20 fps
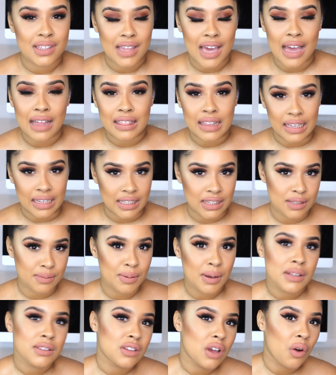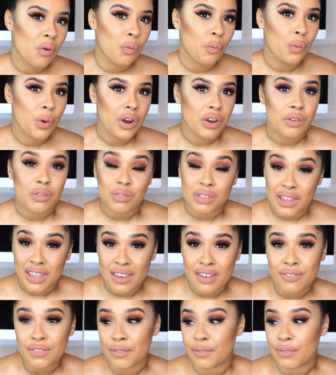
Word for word: that. Like it depends on where you live.